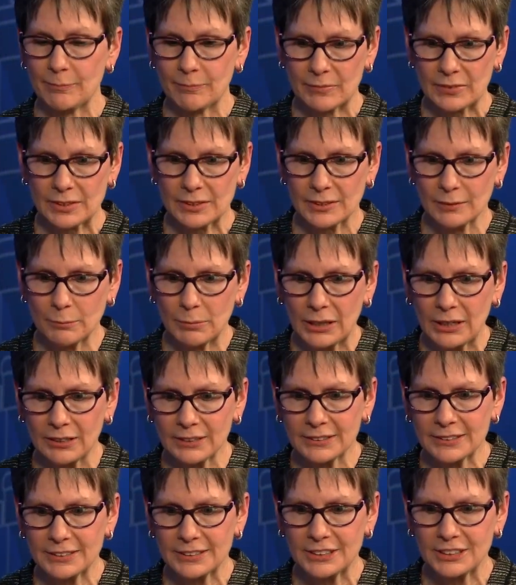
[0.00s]
some
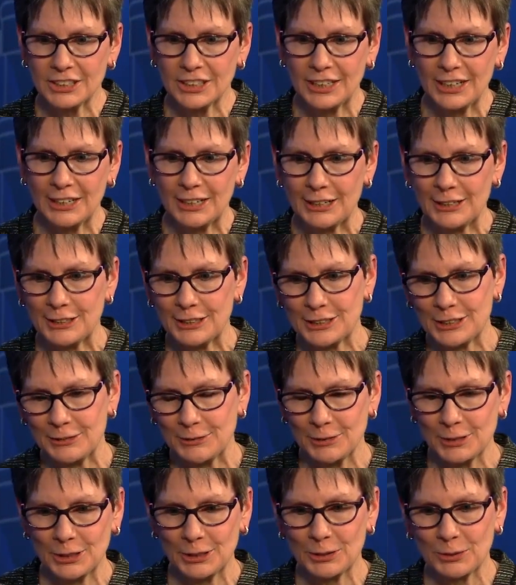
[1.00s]
policy change? And
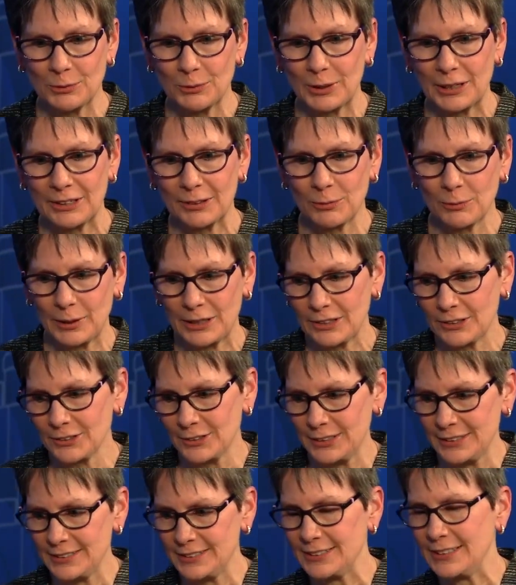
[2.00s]
where
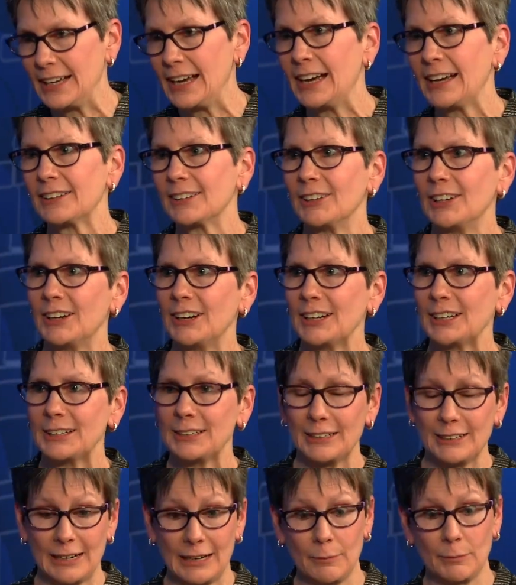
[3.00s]
is that line
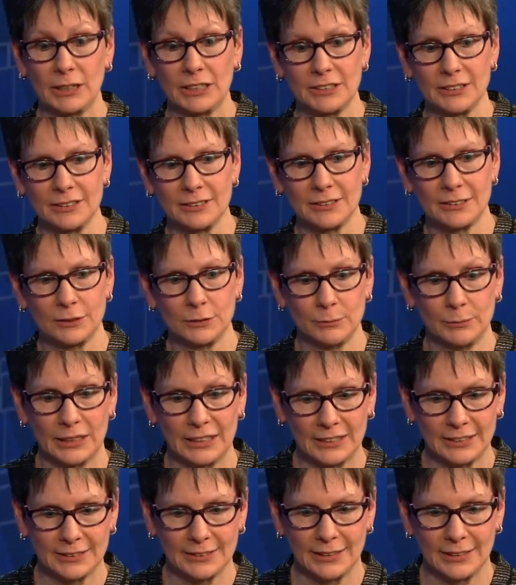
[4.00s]
and how much is too much?